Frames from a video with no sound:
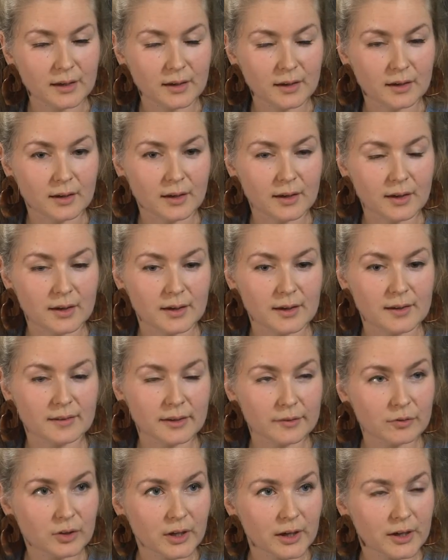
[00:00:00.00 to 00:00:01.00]
in
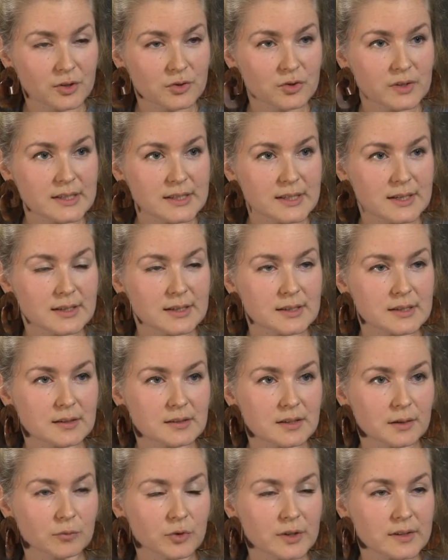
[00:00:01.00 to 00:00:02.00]
several countries, and
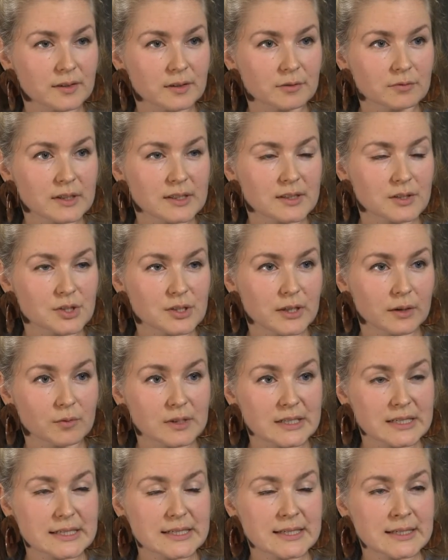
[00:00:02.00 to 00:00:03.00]
some recent research that we
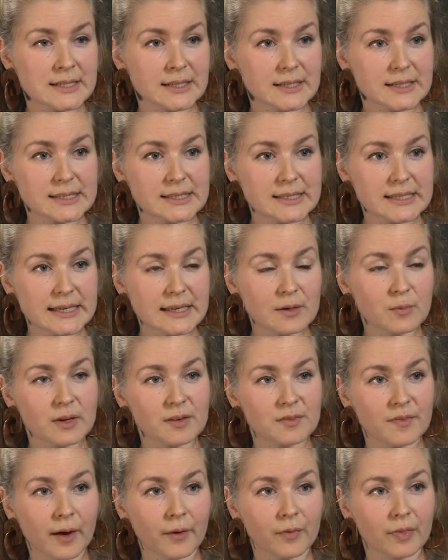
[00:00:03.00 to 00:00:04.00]
did in DRC, we
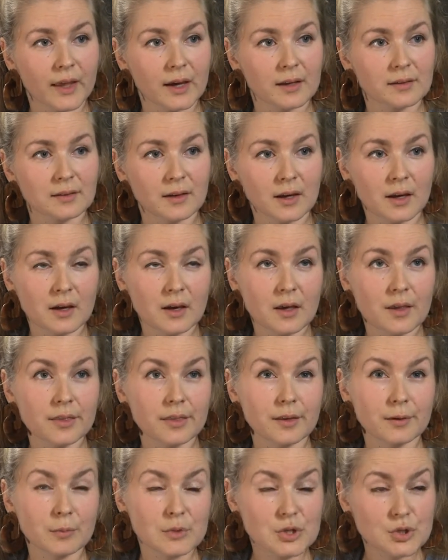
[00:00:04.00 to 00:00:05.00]
found that
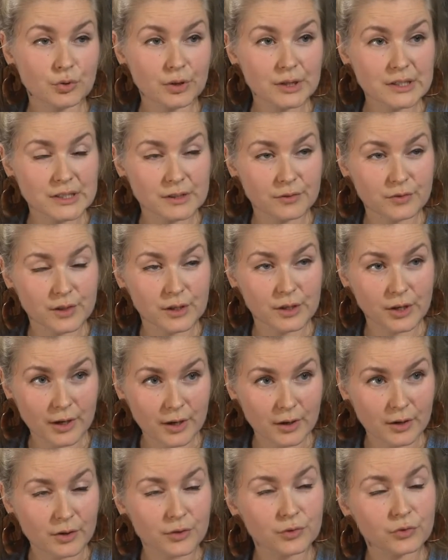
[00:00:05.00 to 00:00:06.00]
the majority of the
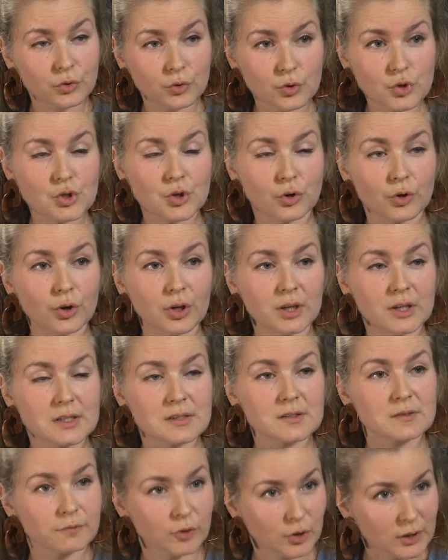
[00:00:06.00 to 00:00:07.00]
girls who
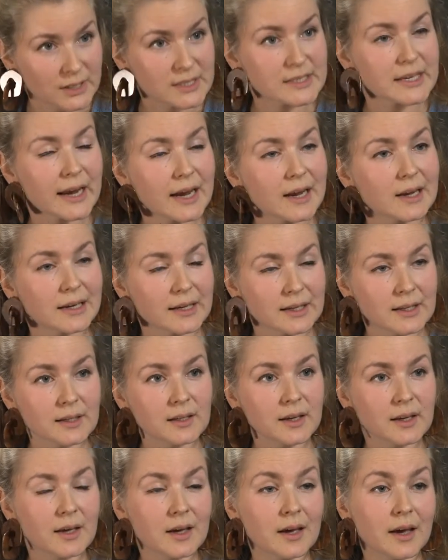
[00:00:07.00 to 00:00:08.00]
joined voluntarily
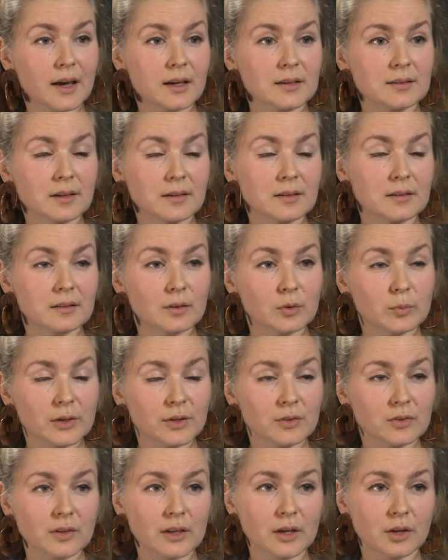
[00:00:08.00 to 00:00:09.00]
had done so
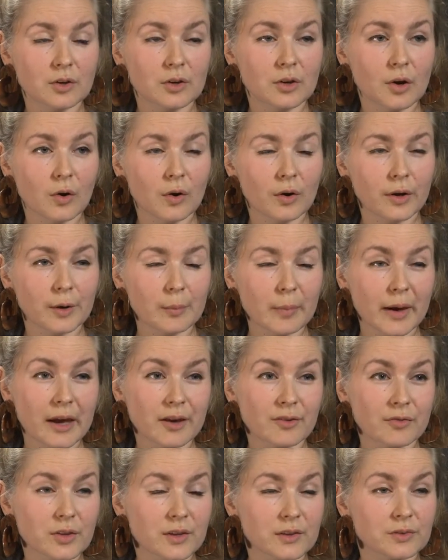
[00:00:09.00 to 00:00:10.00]
because they could no longer
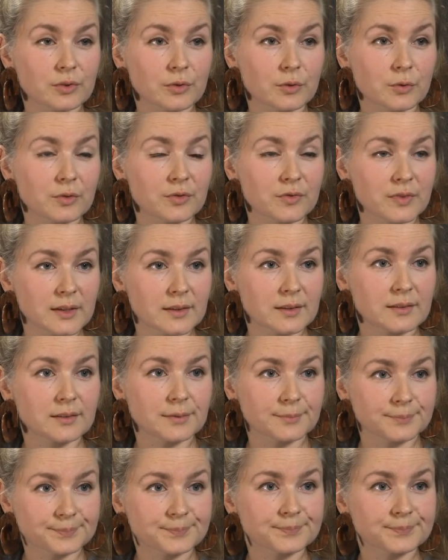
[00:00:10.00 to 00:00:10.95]
pay for their school fees.